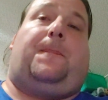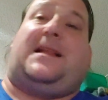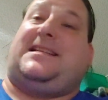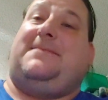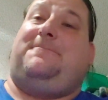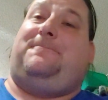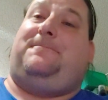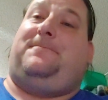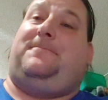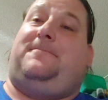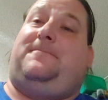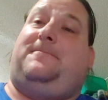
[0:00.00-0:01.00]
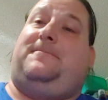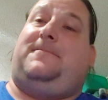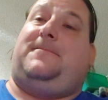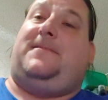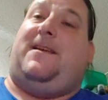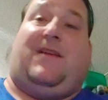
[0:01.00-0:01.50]
That's it.
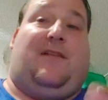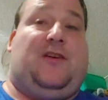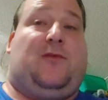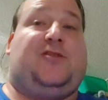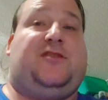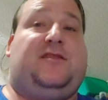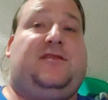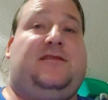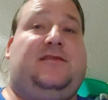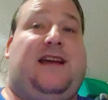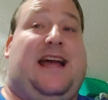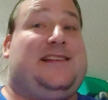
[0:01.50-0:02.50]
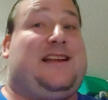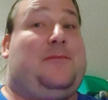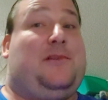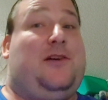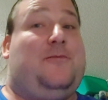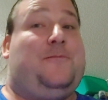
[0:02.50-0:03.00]
If you have any questions, ask down
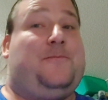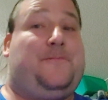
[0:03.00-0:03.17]
below.